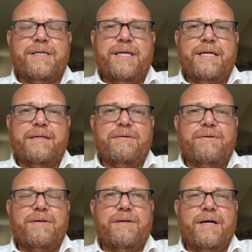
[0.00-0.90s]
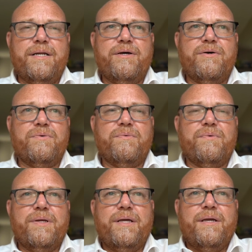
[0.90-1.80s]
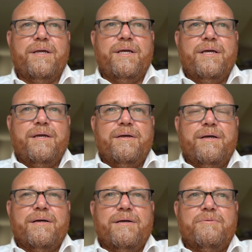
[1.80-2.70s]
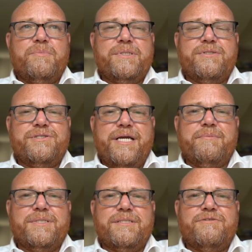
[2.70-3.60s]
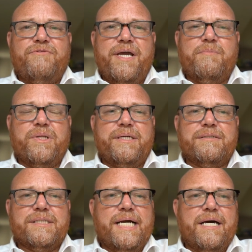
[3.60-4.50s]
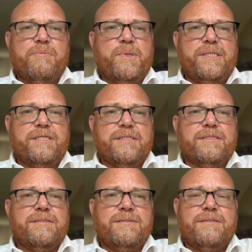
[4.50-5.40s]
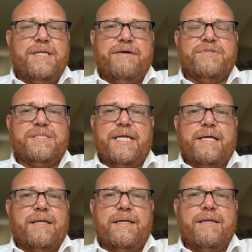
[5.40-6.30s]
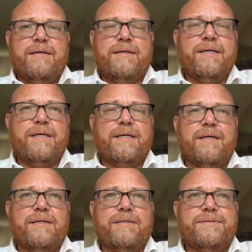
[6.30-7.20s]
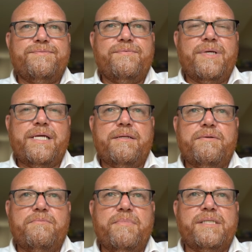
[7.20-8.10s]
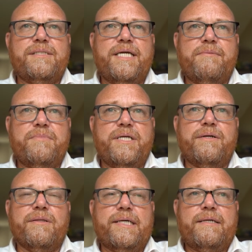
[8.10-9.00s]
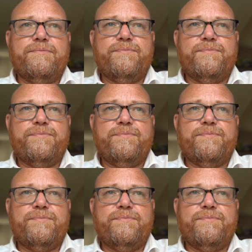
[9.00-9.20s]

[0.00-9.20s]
And I know Mr. Jamison's family has got to be just devastated and missing him dearly.